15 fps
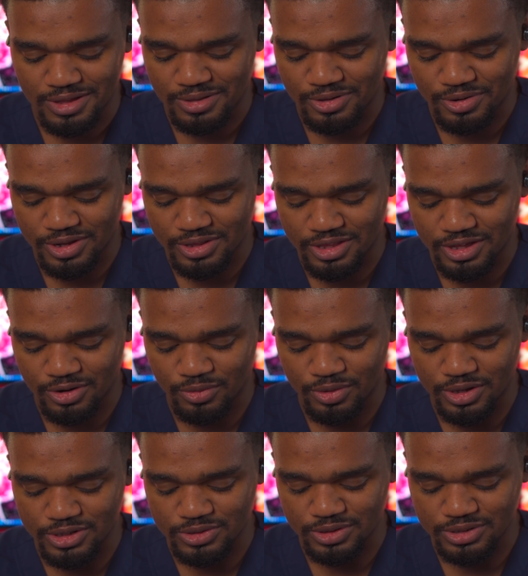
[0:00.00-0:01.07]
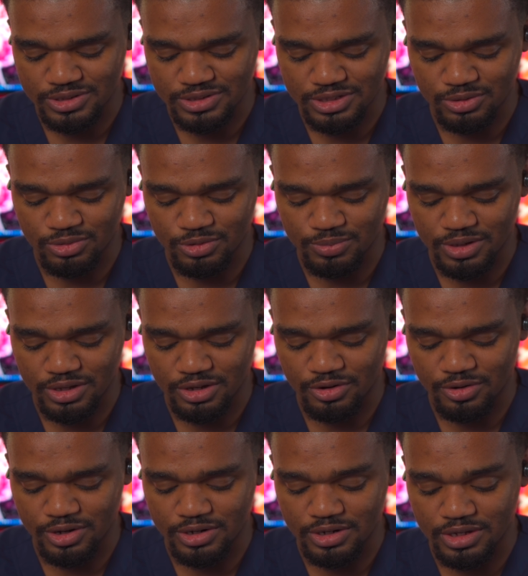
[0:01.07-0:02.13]
They're not that great, so I just stick with my
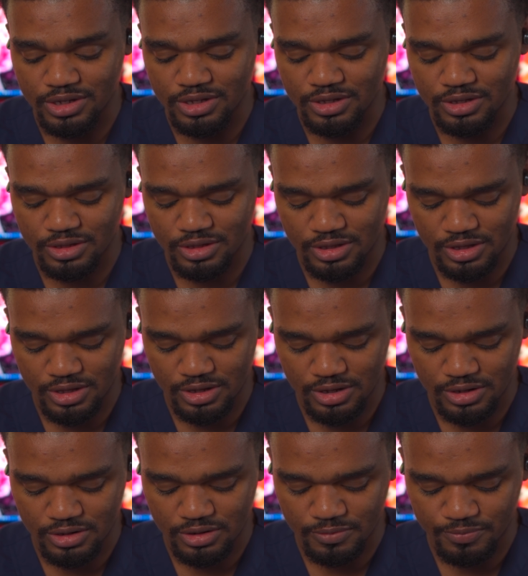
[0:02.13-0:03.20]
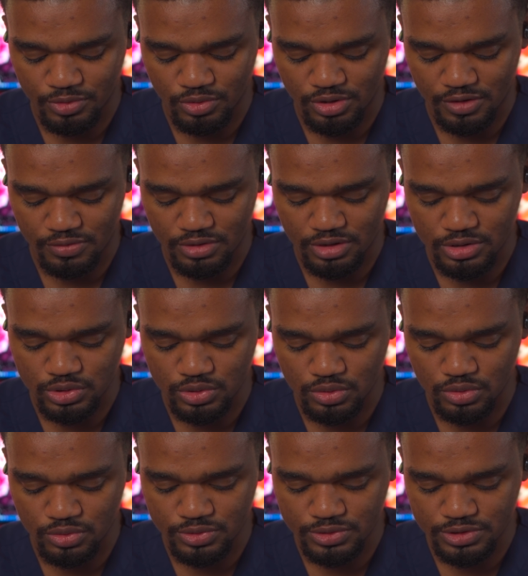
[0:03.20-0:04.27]
Hear ID. And you have the
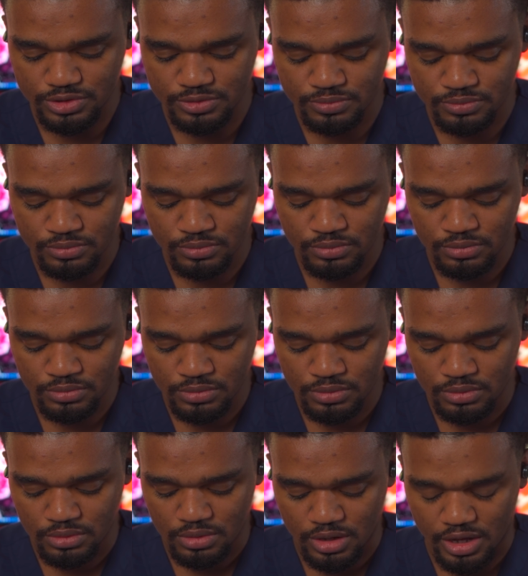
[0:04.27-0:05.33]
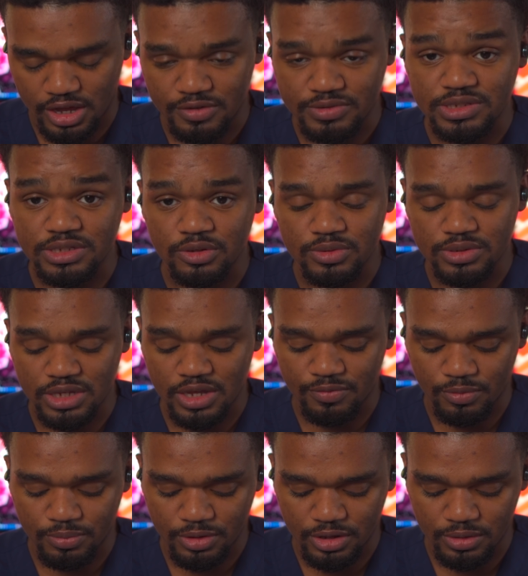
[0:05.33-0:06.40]
controls. I have single tap
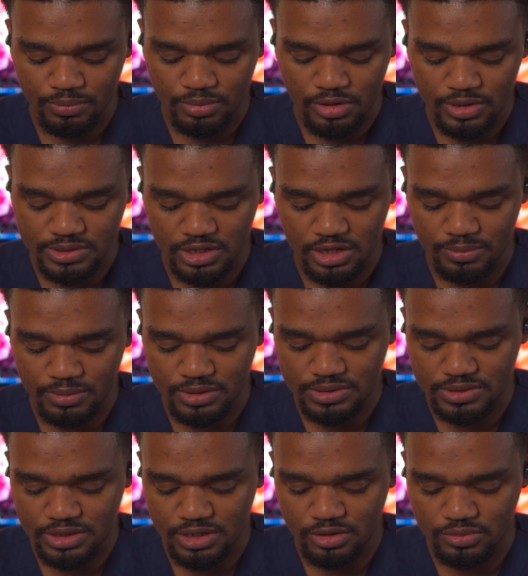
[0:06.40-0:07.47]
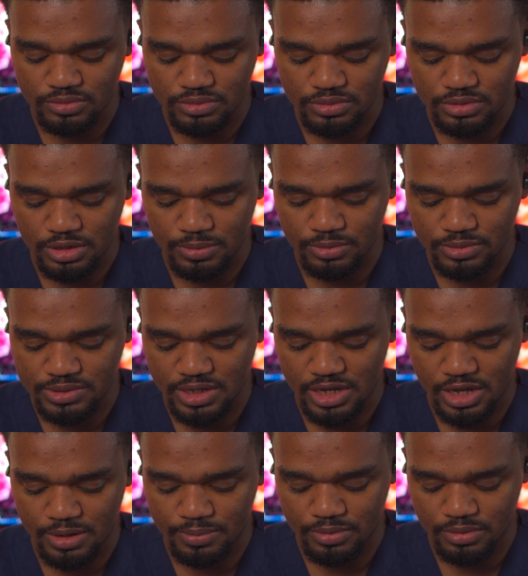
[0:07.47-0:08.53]
for play and pause and ambient sound, double
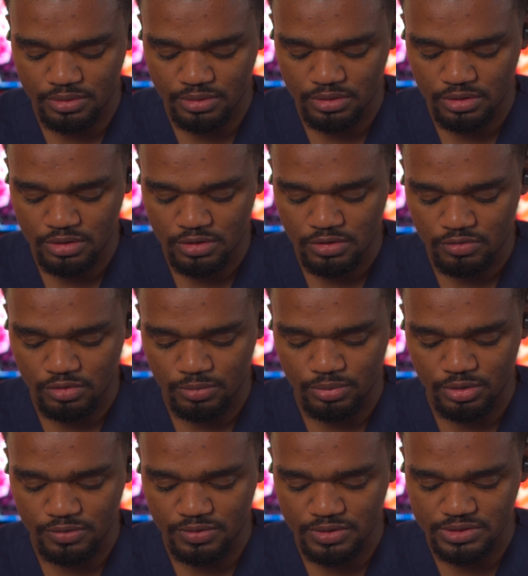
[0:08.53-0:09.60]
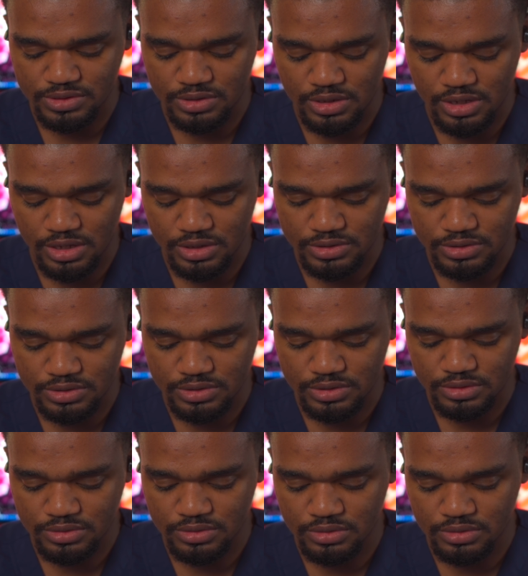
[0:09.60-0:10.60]
tap for previous and next,